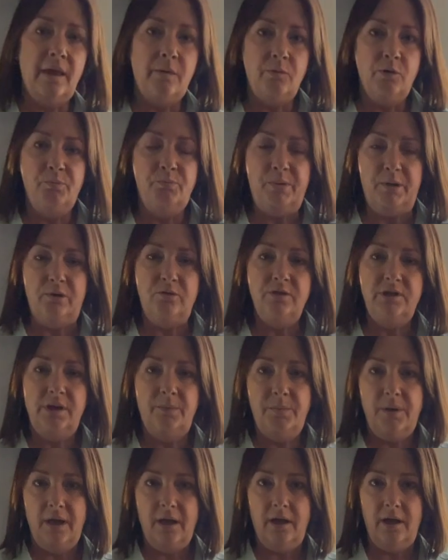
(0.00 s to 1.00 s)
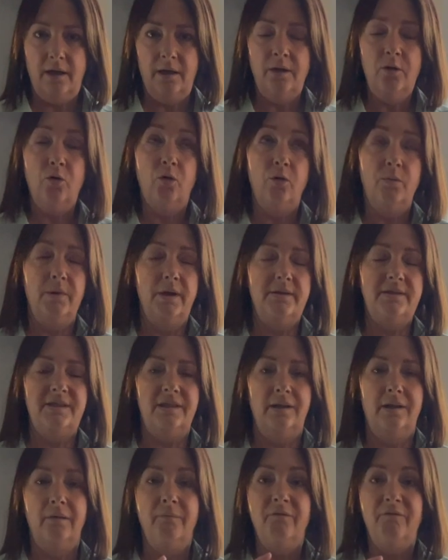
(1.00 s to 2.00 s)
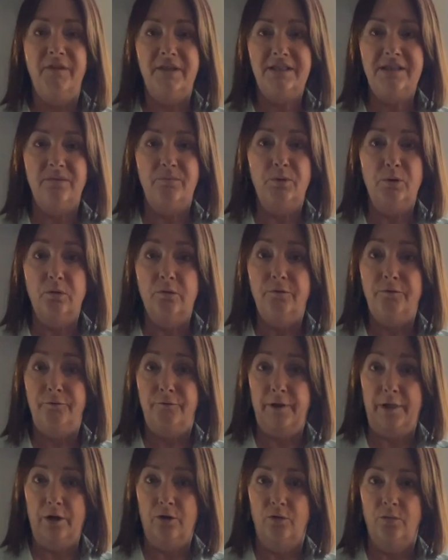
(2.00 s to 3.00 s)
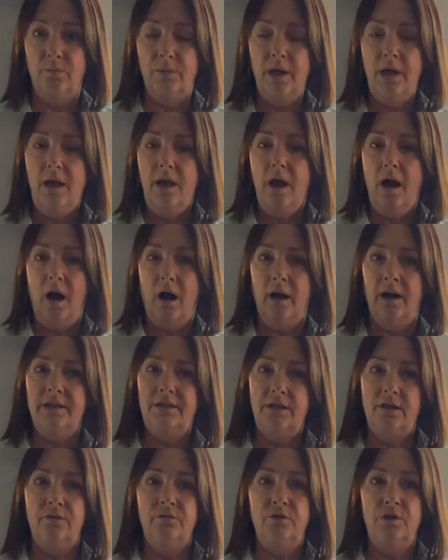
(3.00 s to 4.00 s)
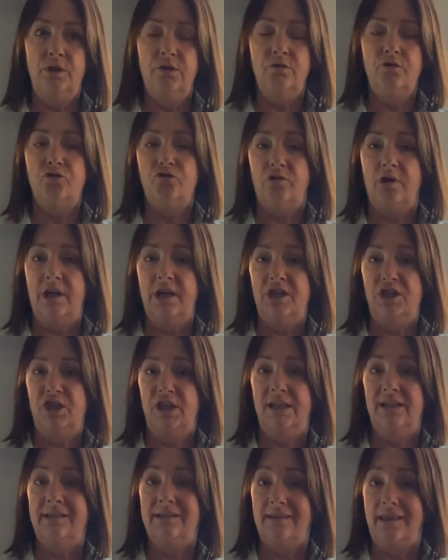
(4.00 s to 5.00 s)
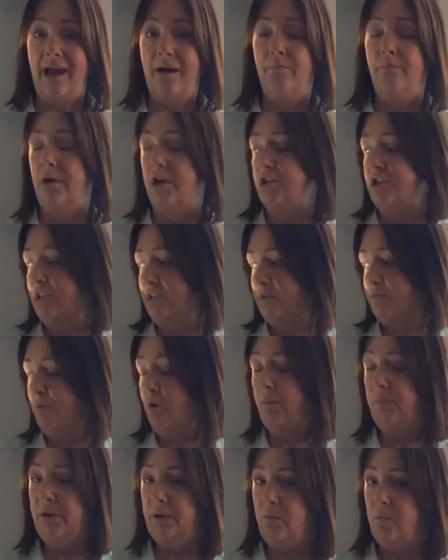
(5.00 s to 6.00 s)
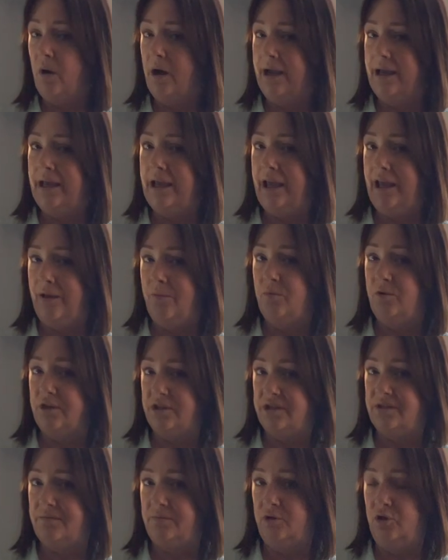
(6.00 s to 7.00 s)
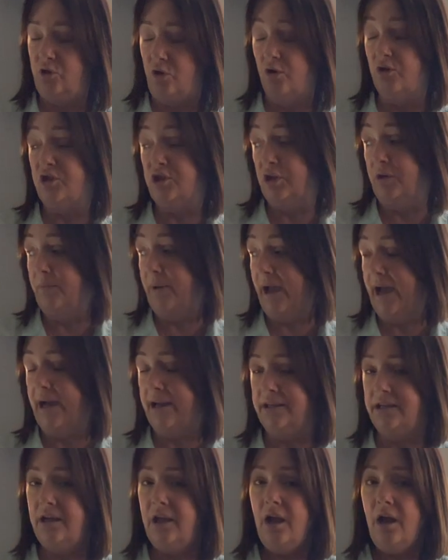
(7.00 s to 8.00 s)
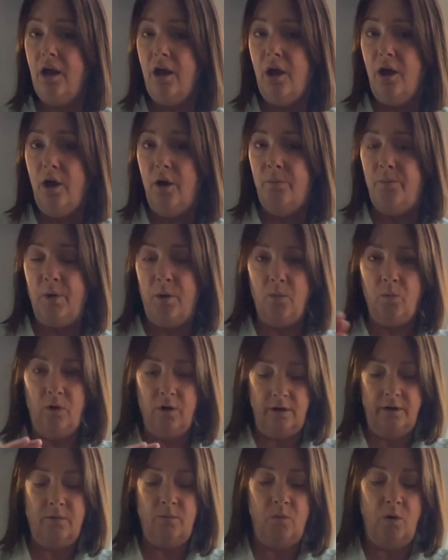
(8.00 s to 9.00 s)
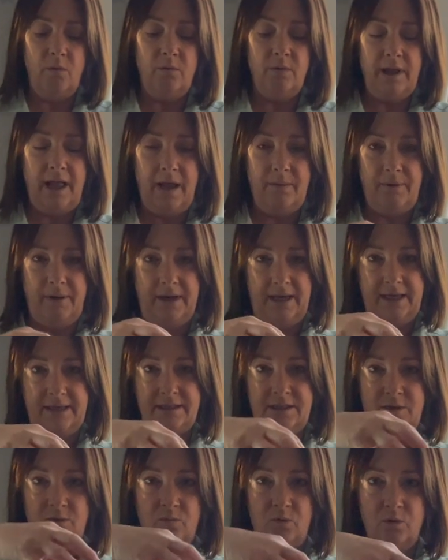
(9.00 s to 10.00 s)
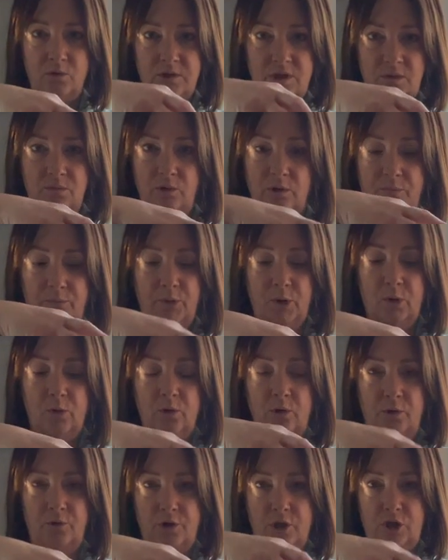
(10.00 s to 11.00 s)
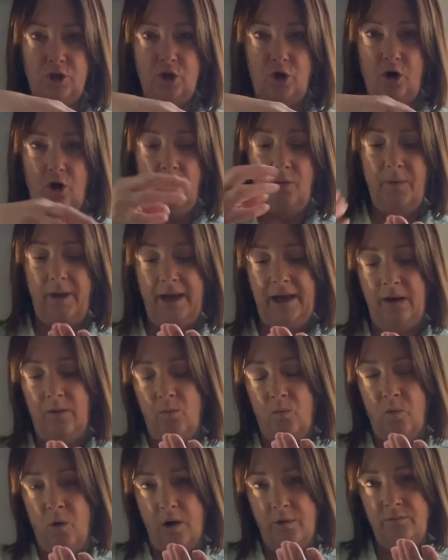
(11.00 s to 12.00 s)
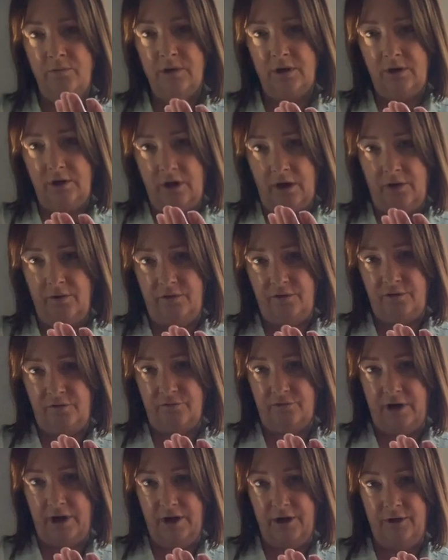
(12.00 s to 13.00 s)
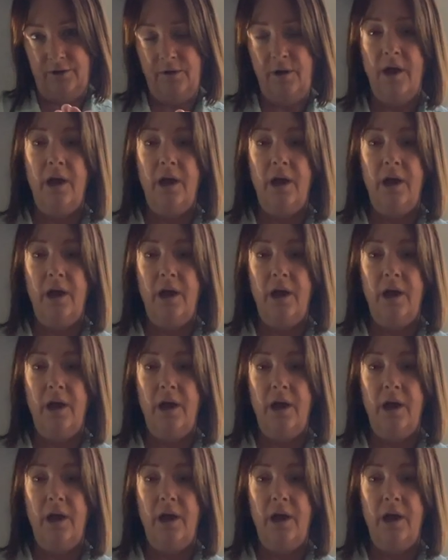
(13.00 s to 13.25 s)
will build up almost an invisible film. I don't use dryer sheets that much. That's probably why it was not too bad. But what will happen is the water will pool on the top and it won't go through